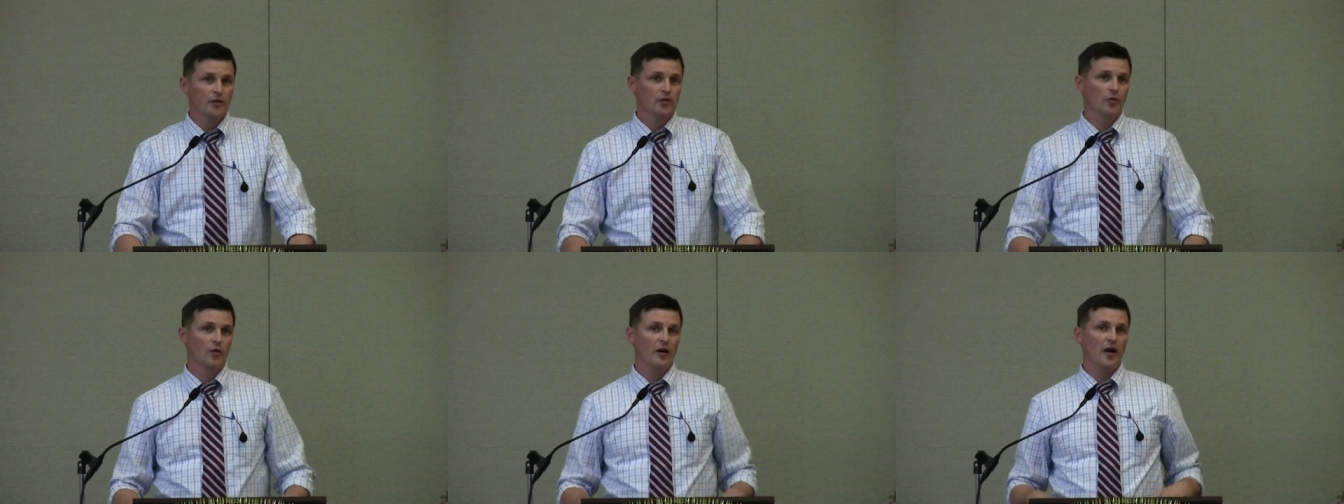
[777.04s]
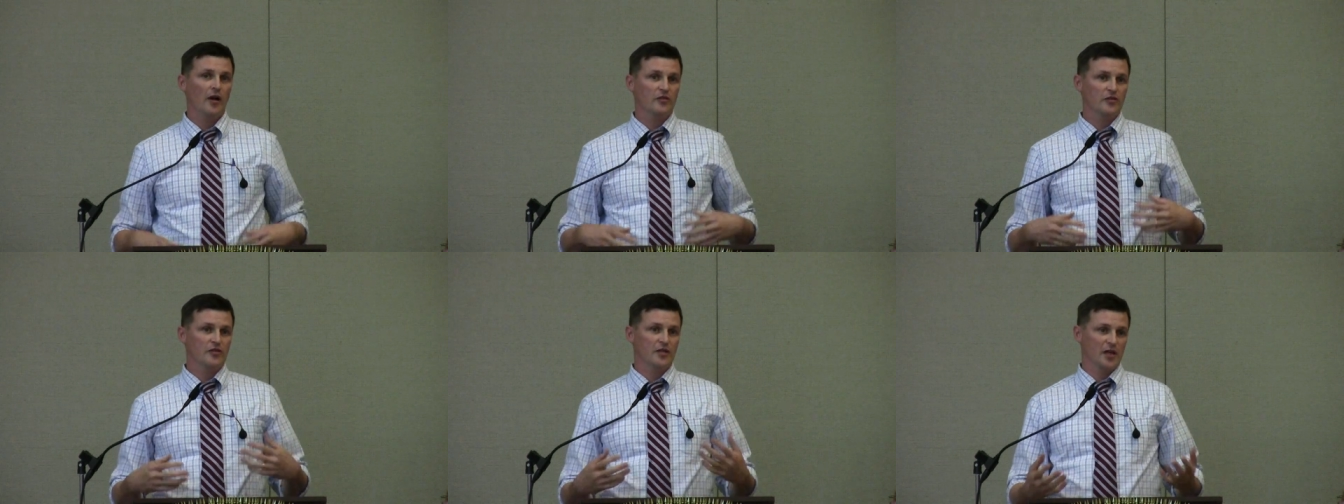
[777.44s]
So
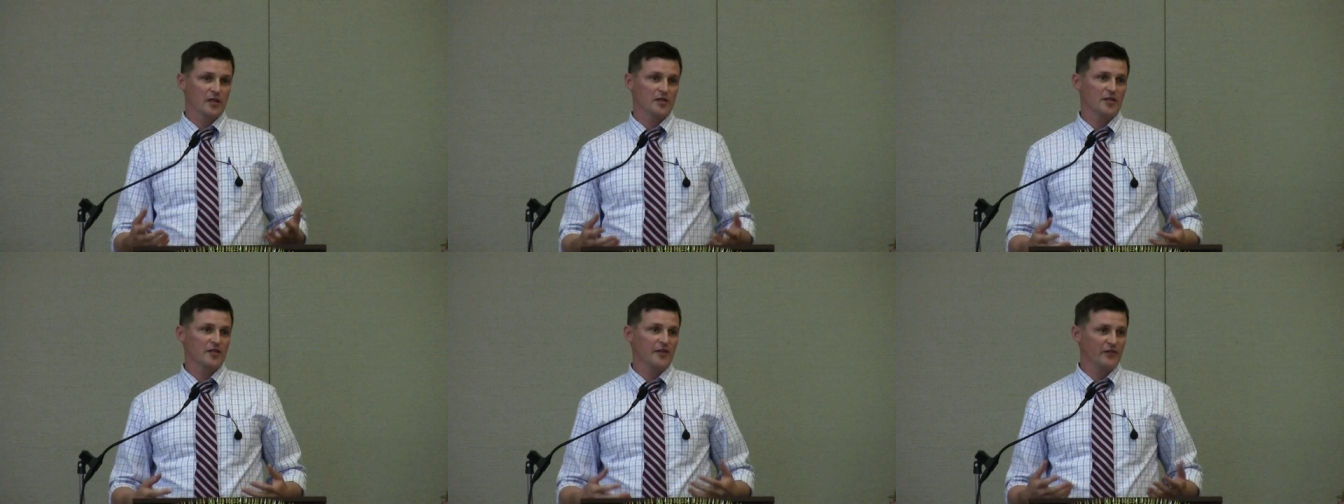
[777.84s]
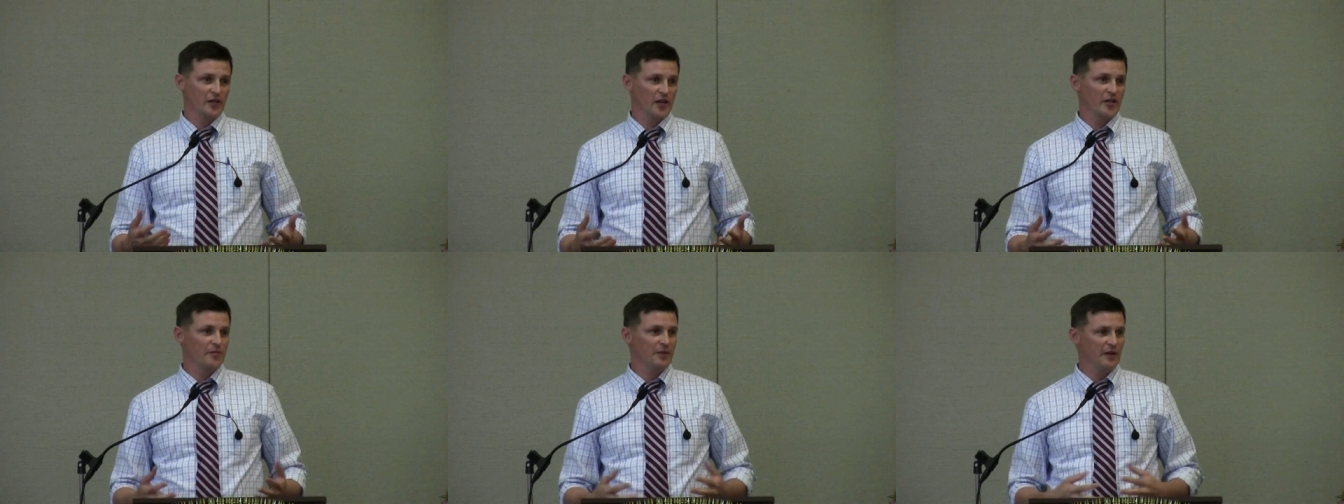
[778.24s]
Weyerhaeuser does as they've
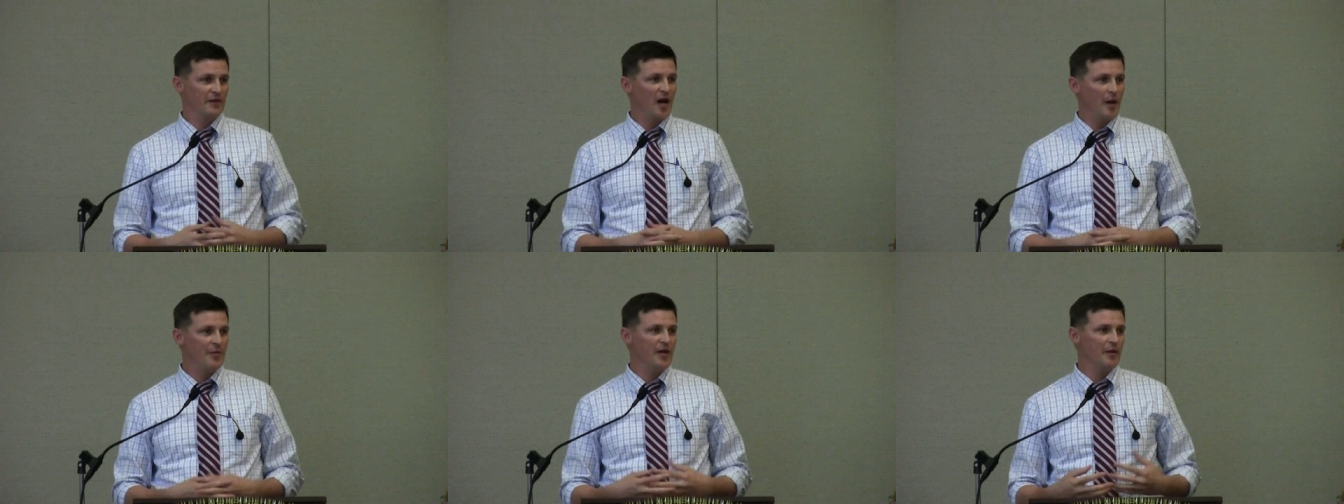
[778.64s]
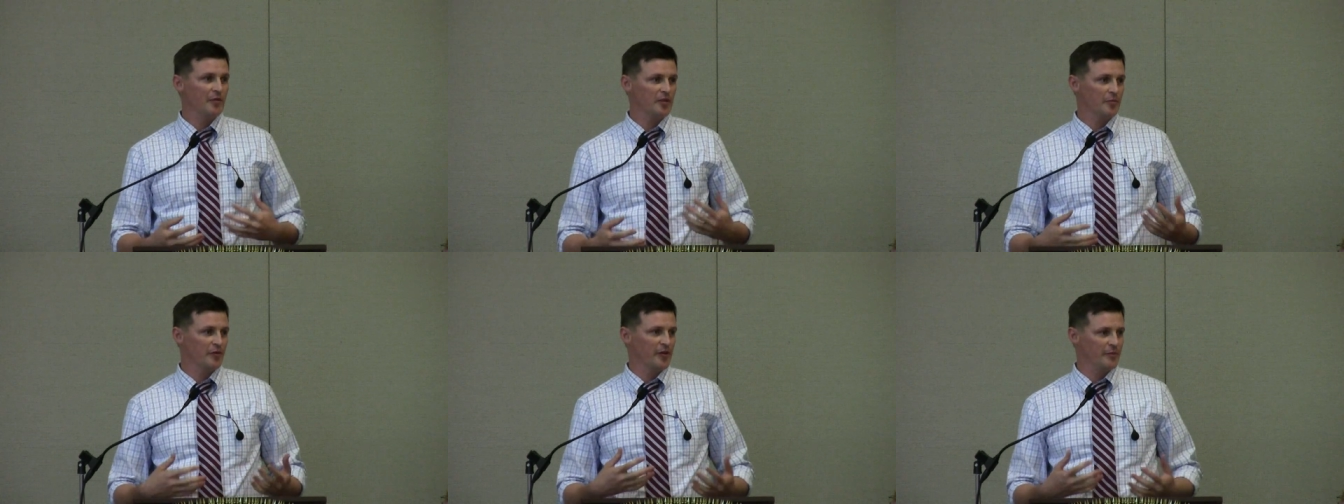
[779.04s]
done this, but not being
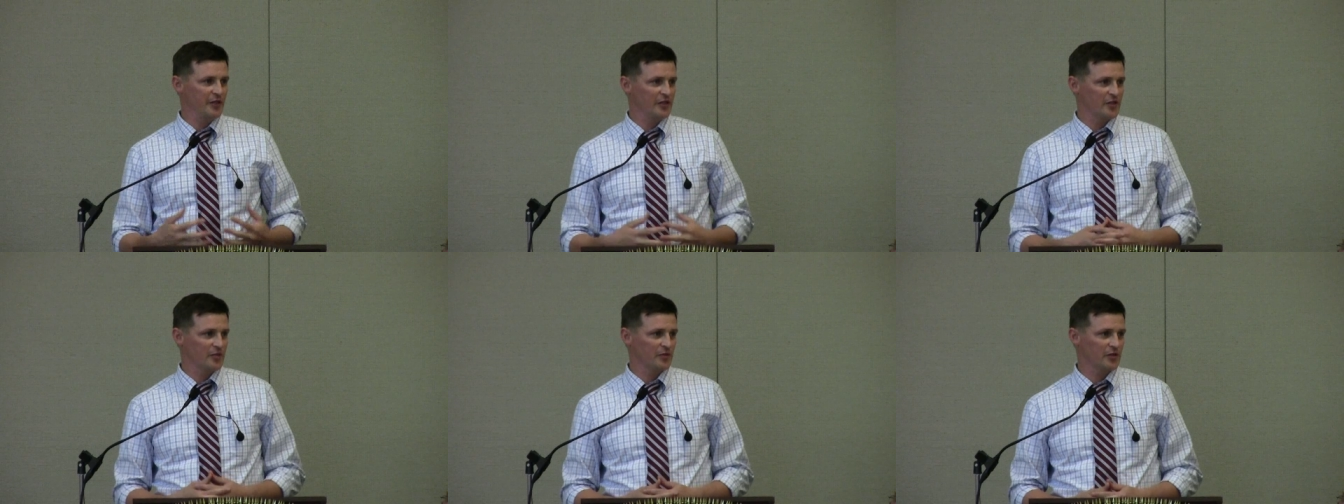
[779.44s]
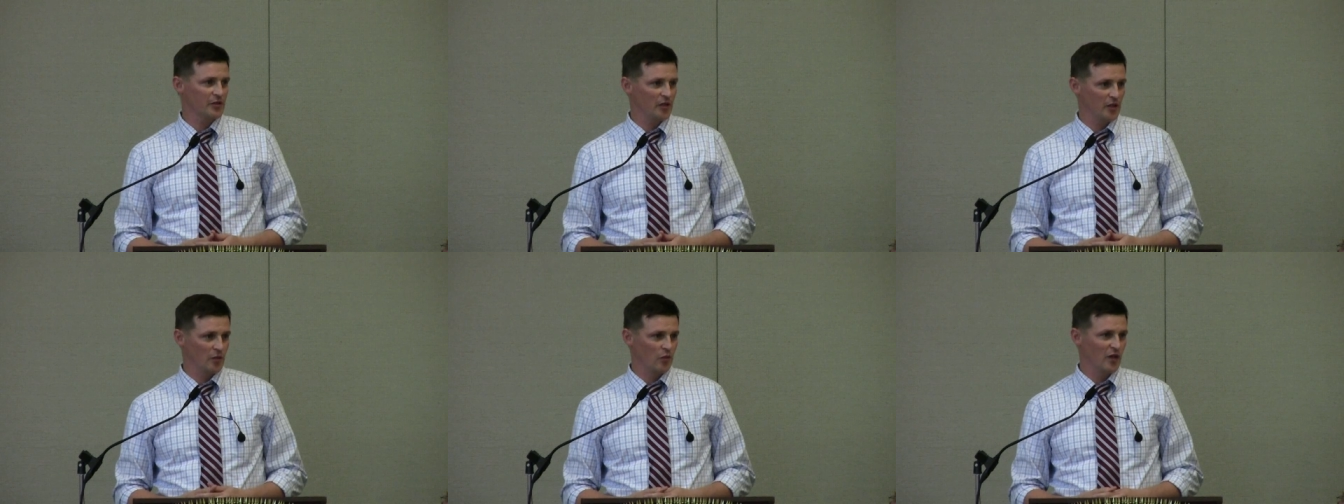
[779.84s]
able to bring municipal
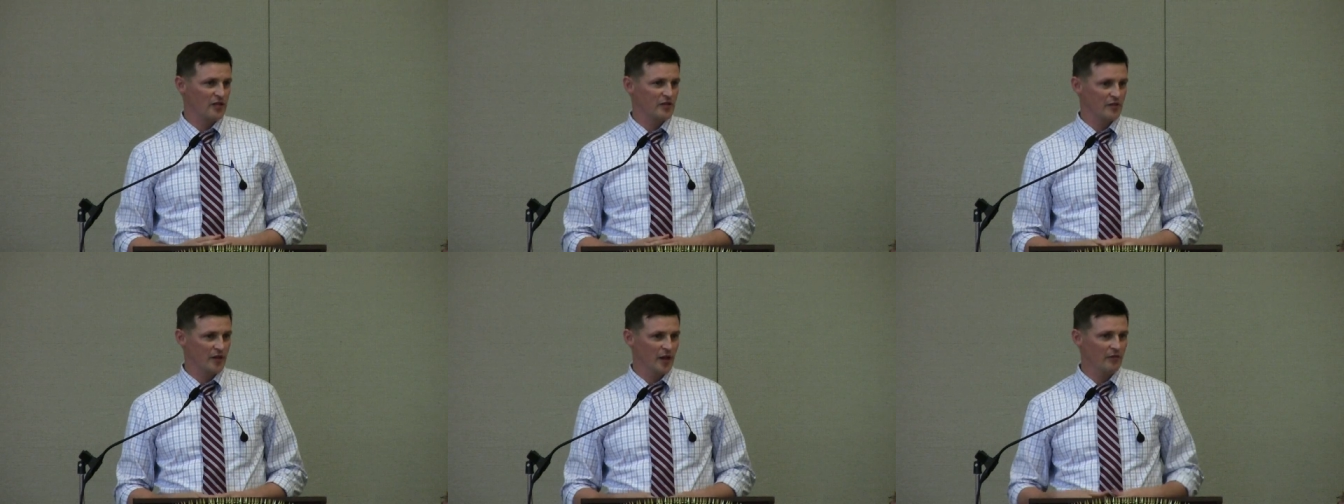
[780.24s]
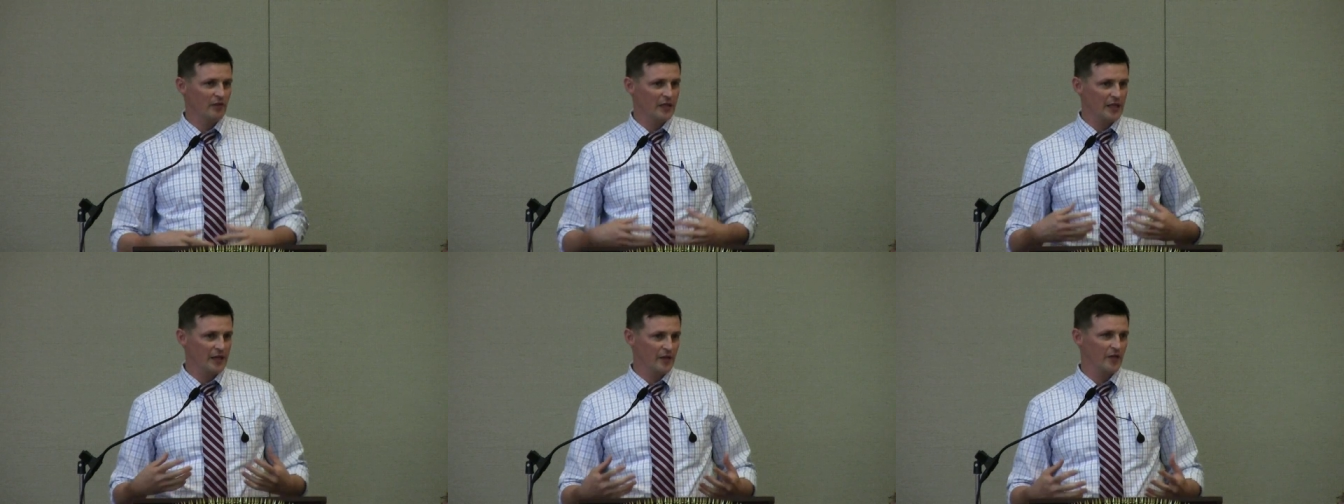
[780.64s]
solid waste, they're not
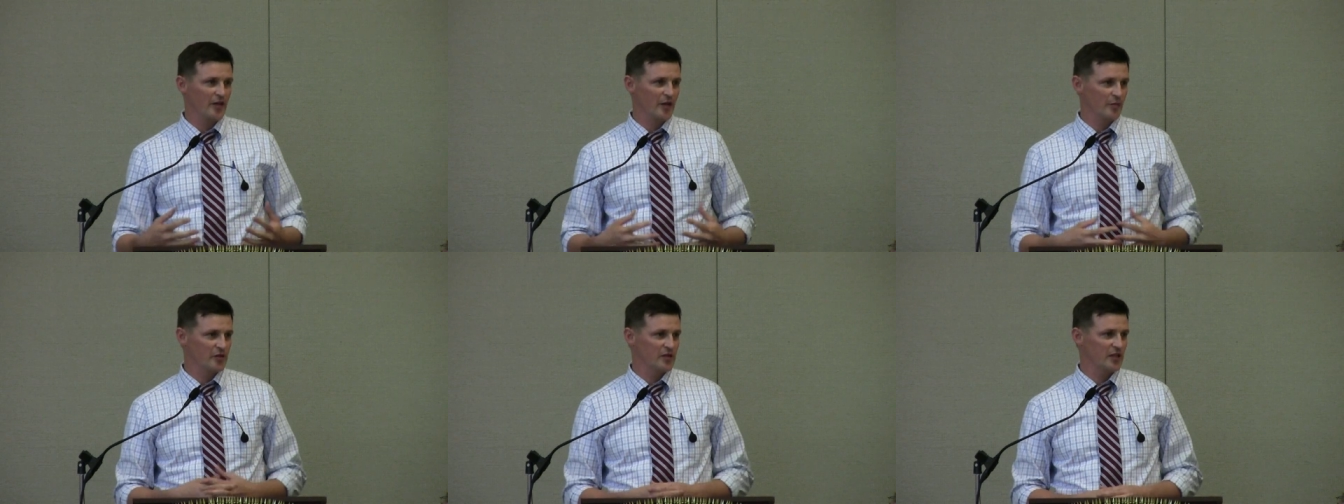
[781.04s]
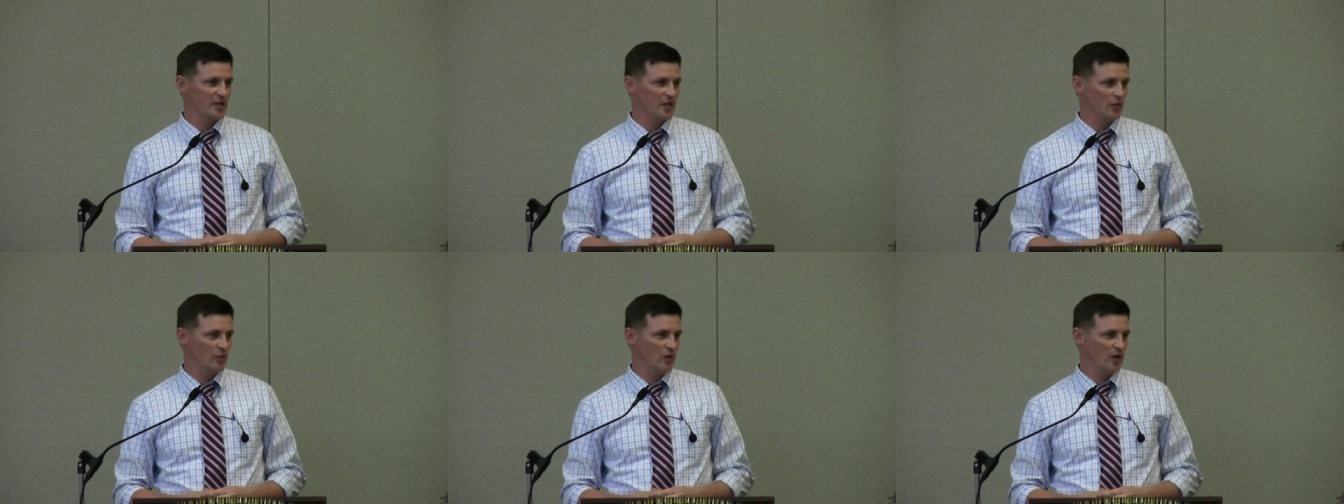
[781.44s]
really hitting the numbers that
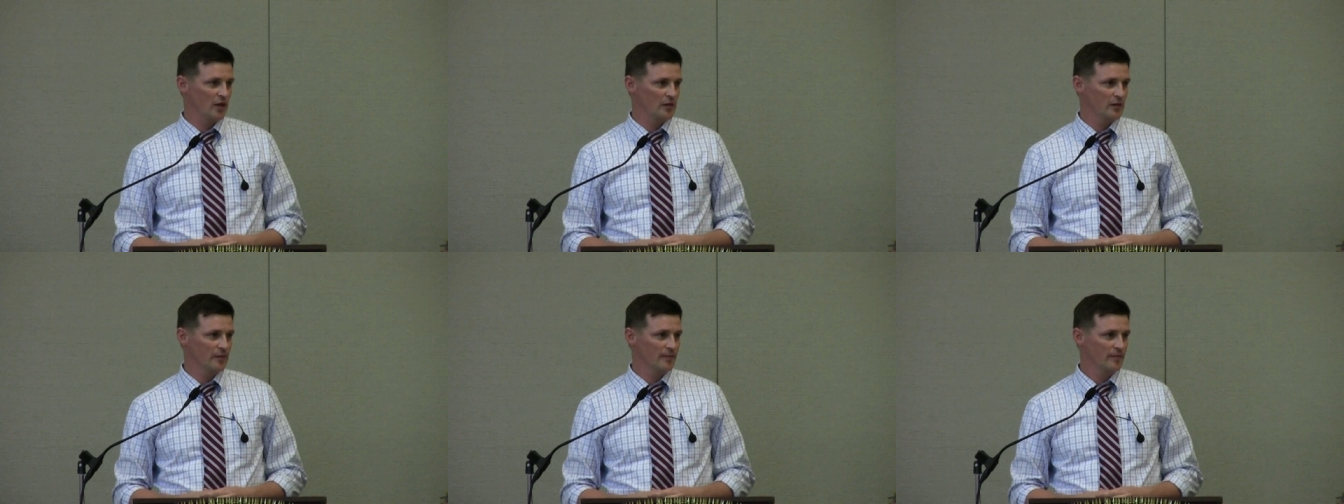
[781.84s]
they want.